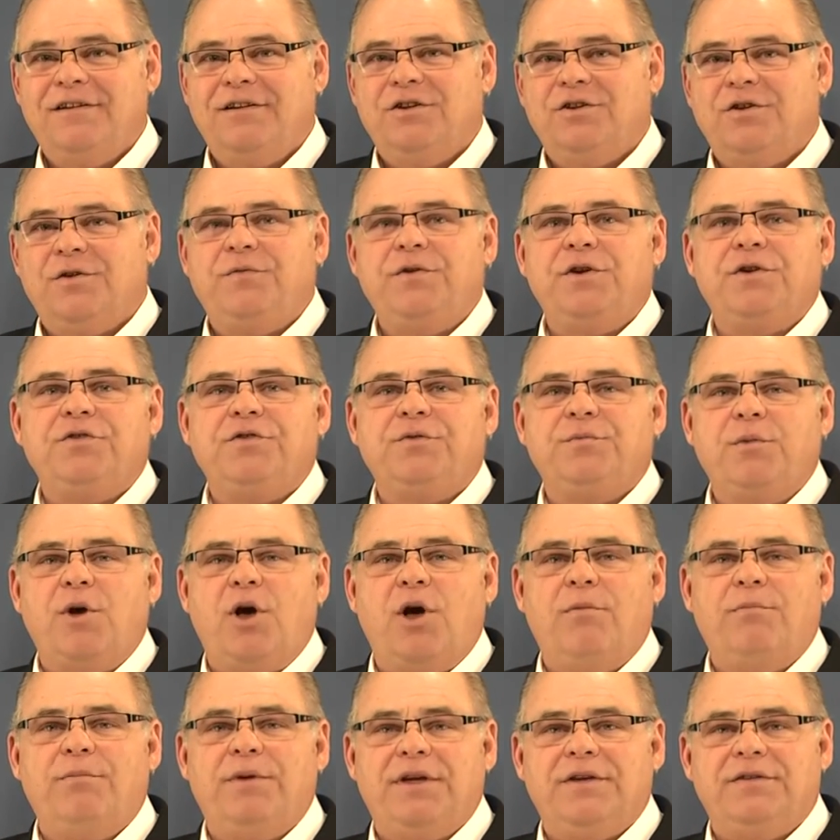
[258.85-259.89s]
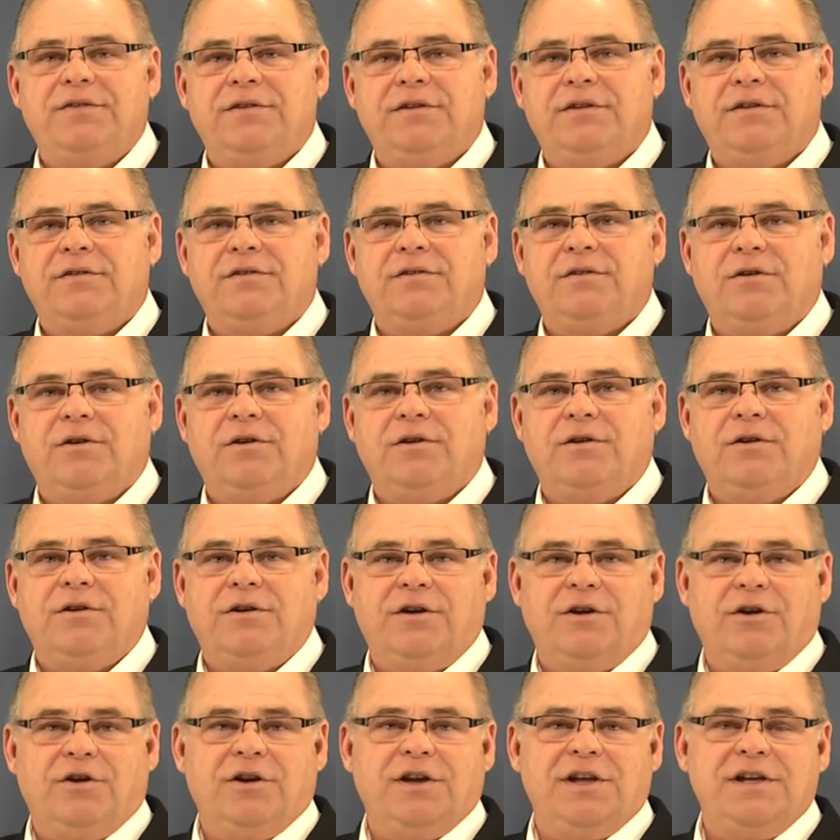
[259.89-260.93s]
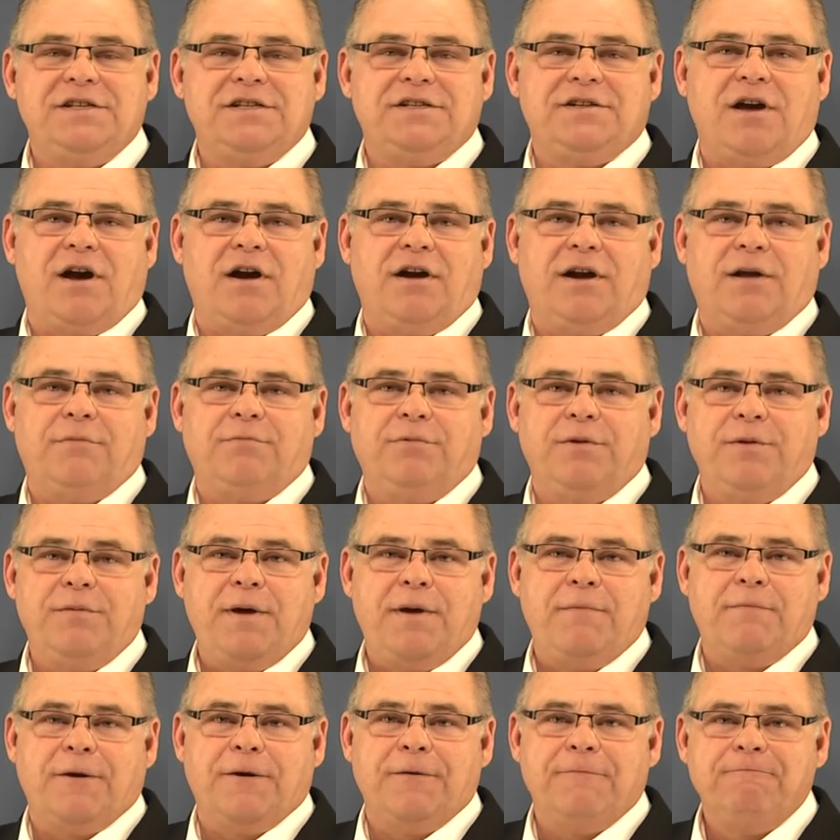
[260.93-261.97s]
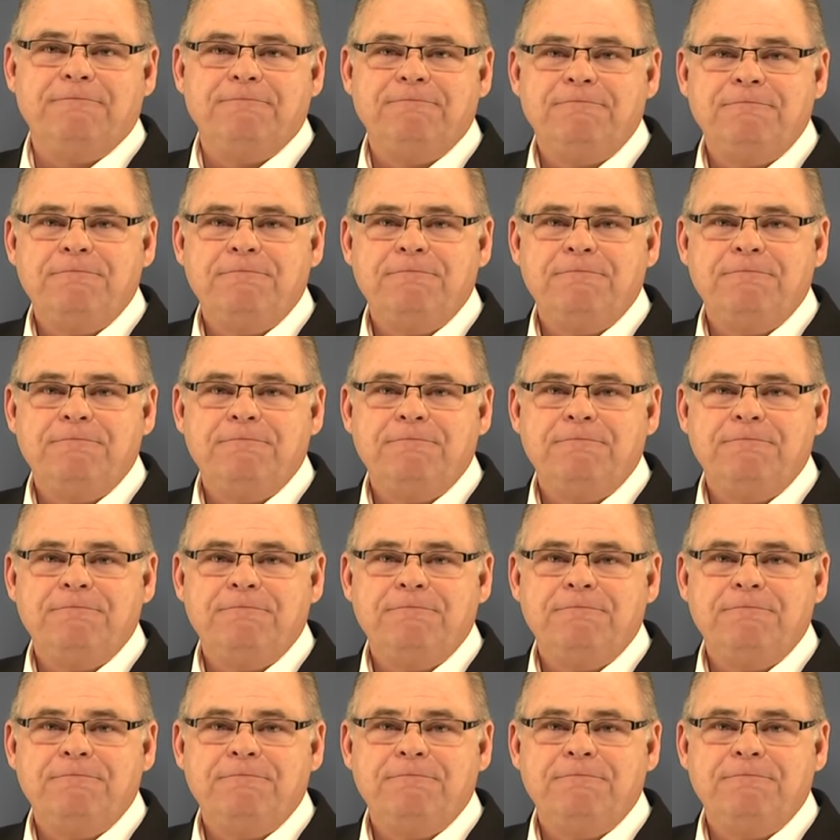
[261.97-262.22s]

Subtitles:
So if you're a small business or early startup, remember,